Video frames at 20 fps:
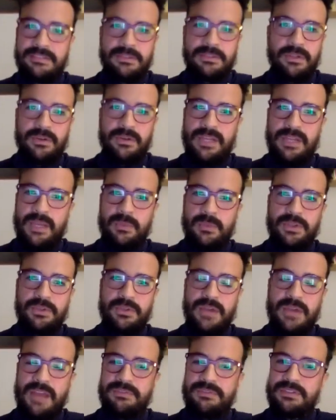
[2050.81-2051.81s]
You know, like when
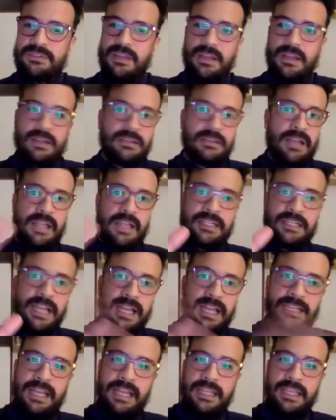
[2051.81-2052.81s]
you have a
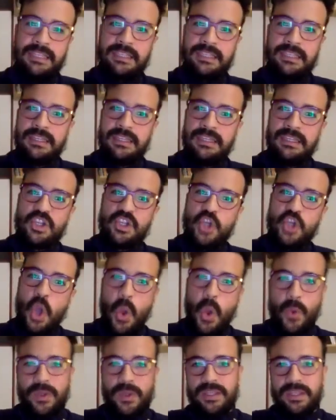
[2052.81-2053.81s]
guy like
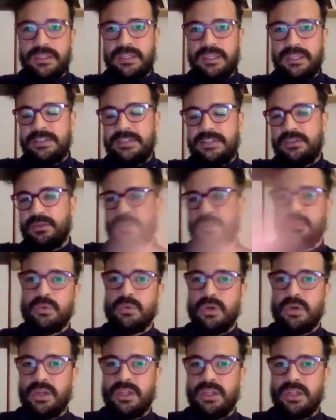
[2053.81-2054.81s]
going into the
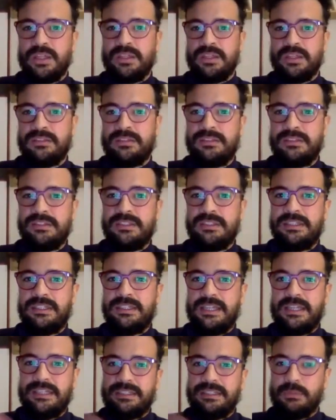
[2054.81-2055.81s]
wall,
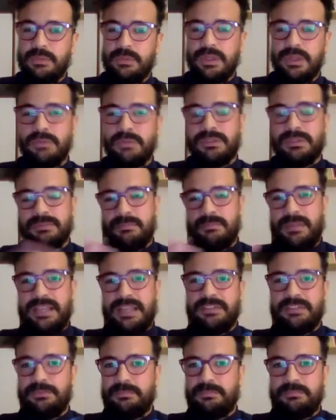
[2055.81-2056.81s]
and the wall was made of